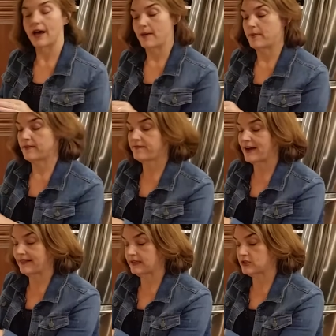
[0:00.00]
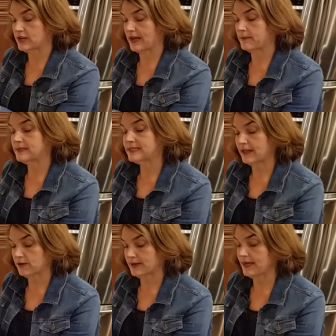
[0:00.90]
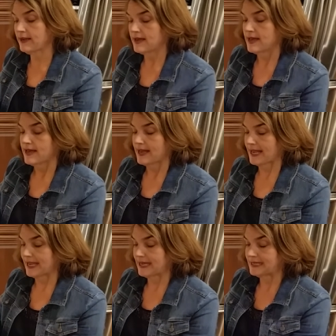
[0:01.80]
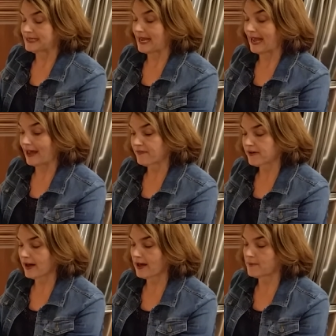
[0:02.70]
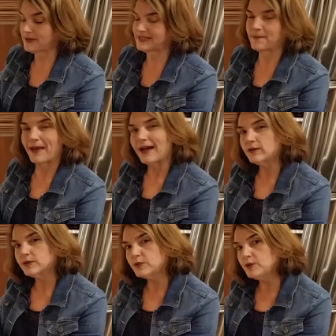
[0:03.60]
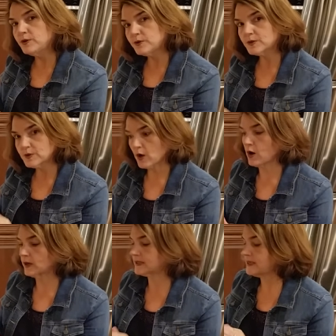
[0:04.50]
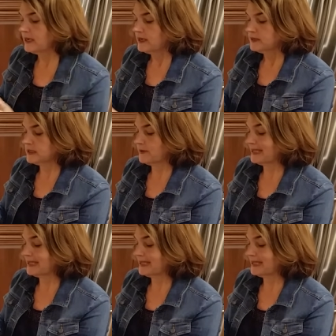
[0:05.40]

cup of finely chopped celery and a half cup is about two stalks. So